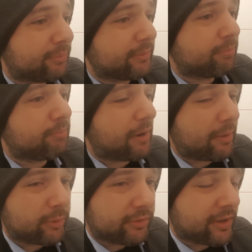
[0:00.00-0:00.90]
but I
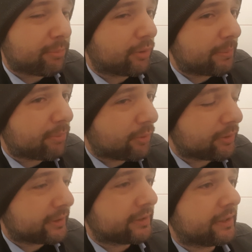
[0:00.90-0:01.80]
would say more
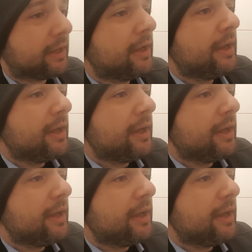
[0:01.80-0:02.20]
importantly,